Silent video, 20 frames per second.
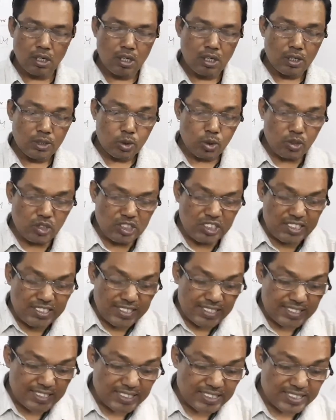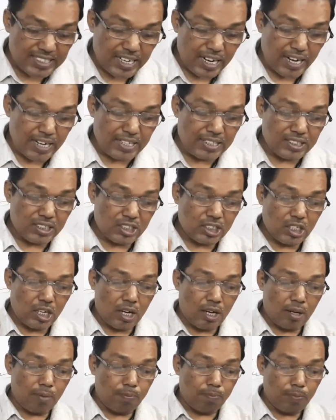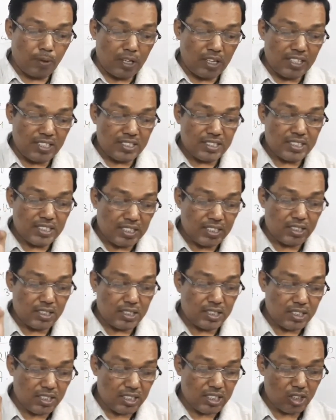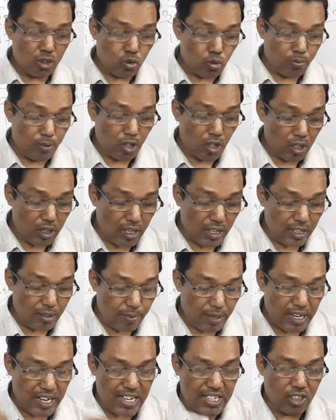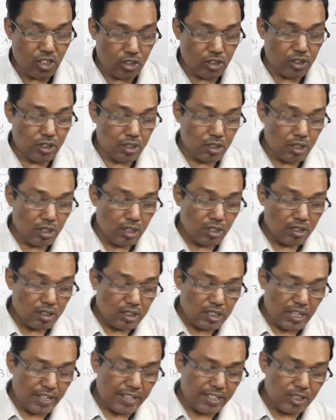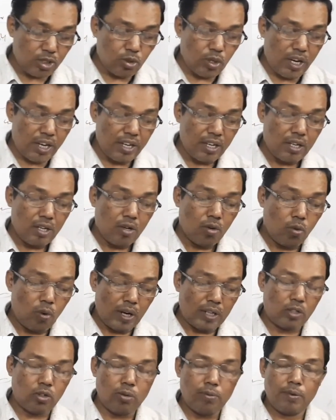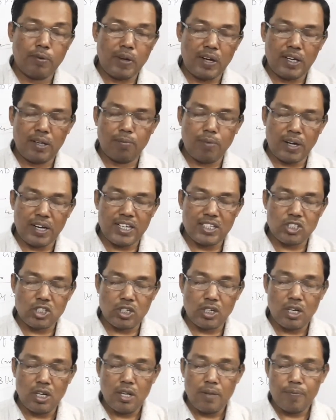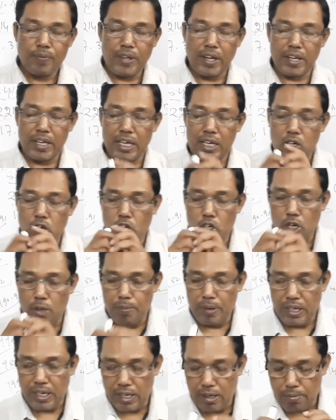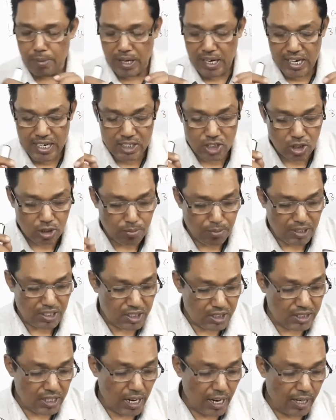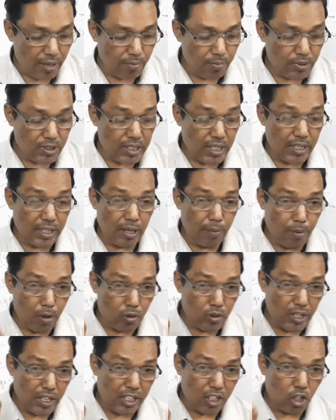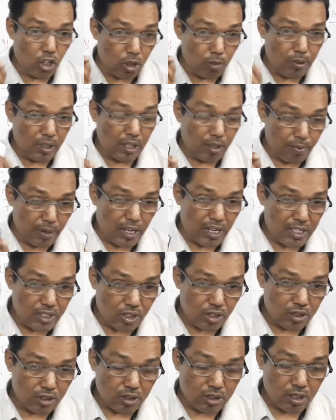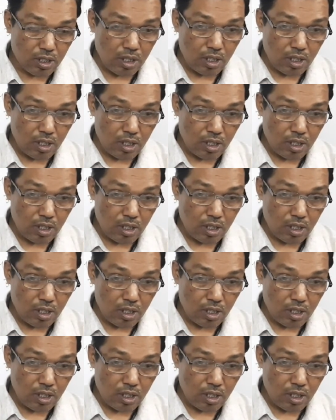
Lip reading: So these kinds of policies, this is to be called the liberalizations. That is why, what do you know liberation? The economic liberalization means, I am saying about the economic liberalizations.